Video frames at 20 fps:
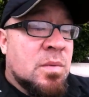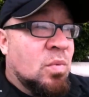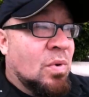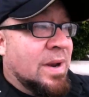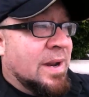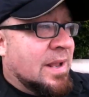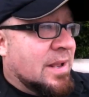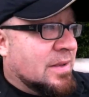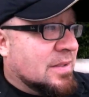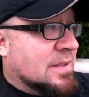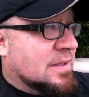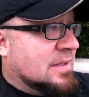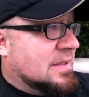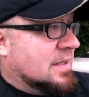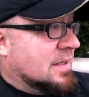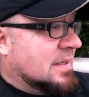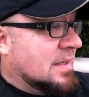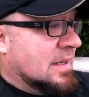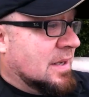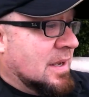What
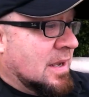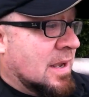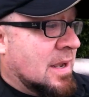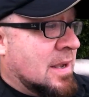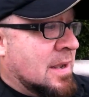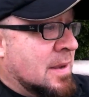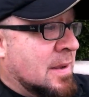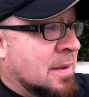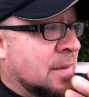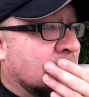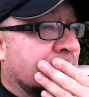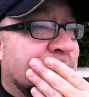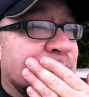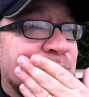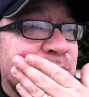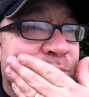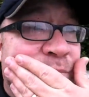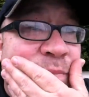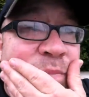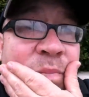else?
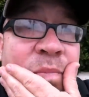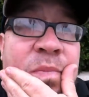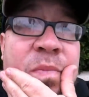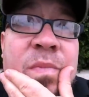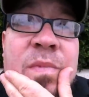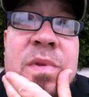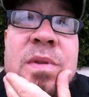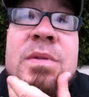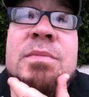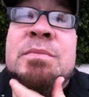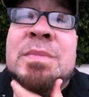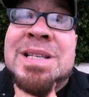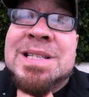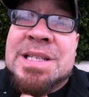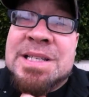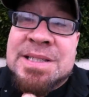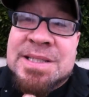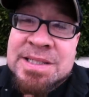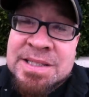Um, Mrs.